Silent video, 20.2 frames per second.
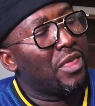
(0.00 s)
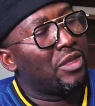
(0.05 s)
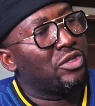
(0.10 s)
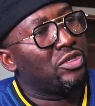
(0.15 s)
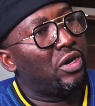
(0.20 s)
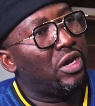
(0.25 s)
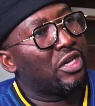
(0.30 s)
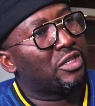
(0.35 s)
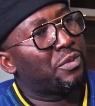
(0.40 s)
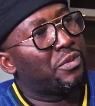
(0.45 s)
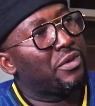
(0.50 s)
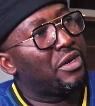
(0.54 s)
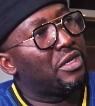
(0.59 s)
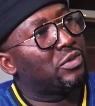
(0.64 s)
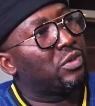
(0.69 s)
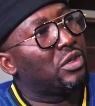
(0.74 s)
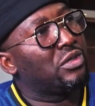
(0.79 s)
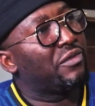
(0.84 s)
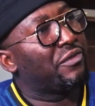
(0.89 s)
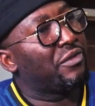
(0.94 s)
your
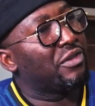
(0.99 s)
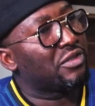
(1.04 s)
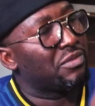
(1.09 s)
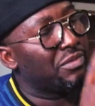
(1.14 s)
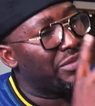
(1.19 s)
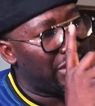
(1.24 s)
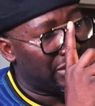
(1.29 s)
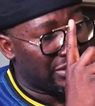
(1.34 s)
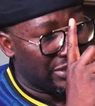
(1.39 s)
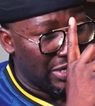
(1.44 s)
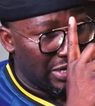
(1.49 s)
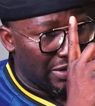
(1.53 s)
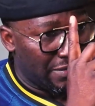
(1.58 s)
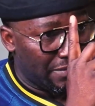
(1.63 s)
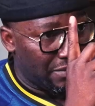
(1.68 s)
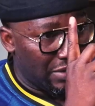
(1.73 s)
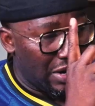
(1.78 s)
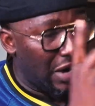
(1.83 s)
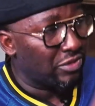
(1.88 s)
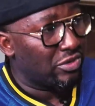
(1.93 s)
experience when you first met
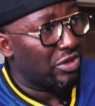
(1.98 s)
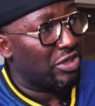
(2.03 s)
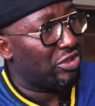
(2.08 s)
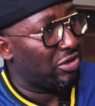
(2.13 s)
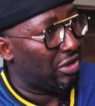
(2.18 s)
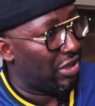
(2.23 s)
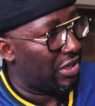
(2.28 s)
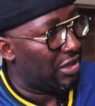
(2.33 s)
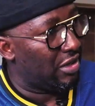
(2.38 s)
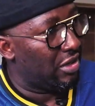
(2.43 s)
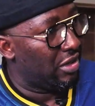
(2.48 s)
Aruna Ishola.